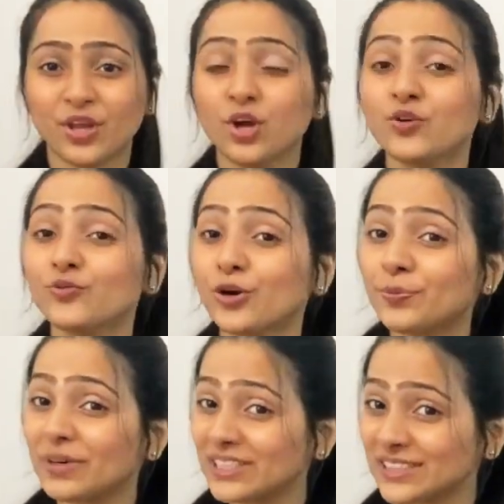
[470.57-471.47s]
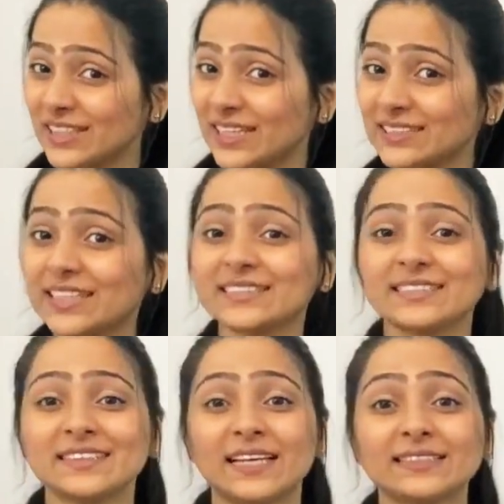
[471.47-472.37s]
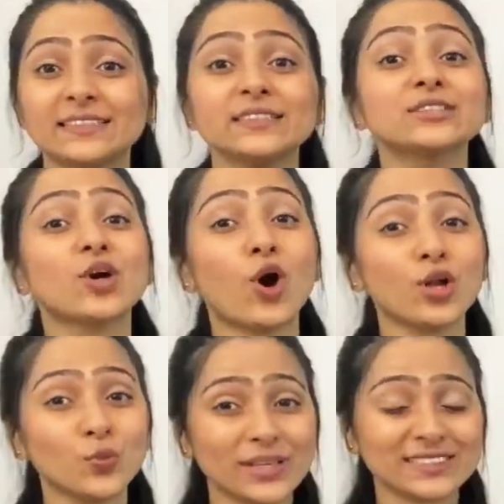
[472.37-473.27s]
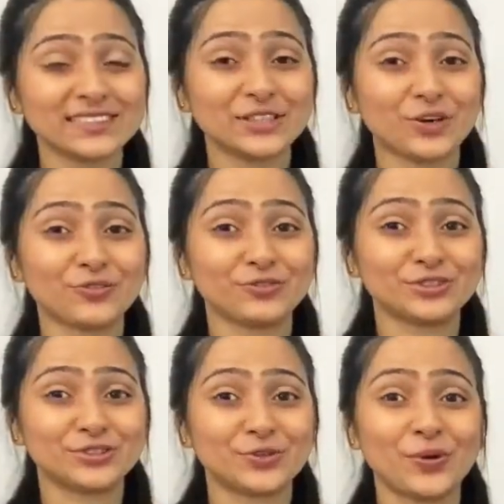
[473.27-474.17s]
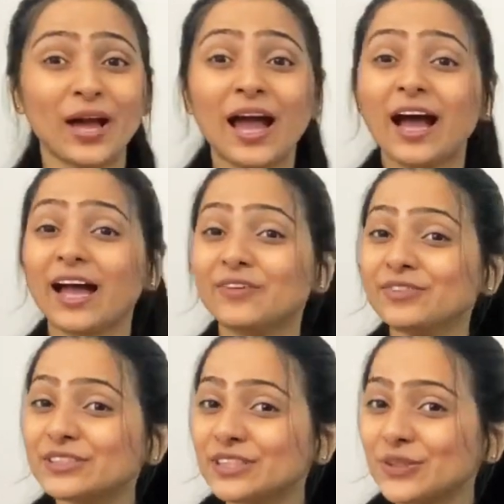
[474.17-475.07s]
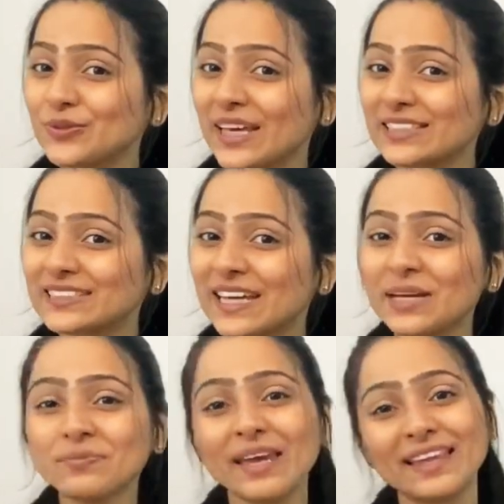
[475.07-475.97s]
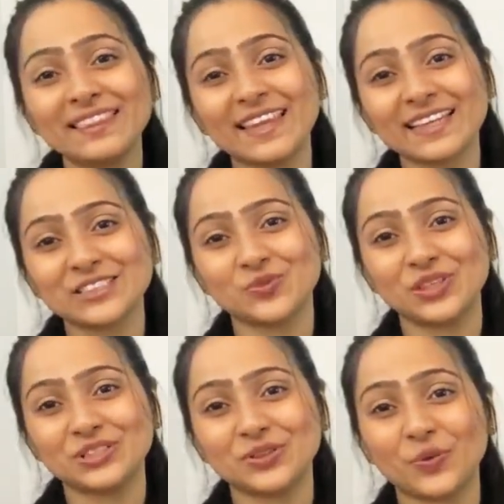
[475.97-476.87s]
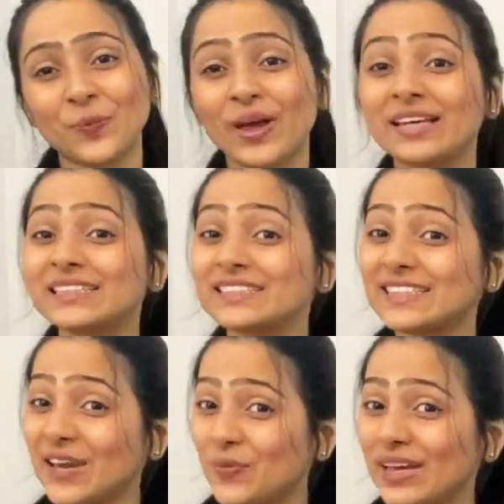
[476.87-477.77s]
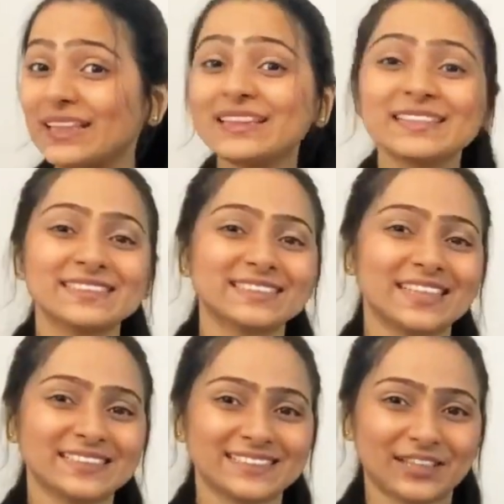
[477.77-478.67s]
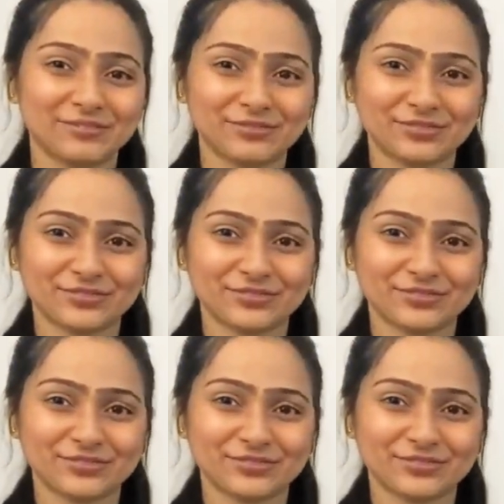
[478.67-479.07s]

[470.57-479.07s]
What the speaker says: For personalized exercises, always see your physio. I will see you next time in next video. Stay well, stay safe.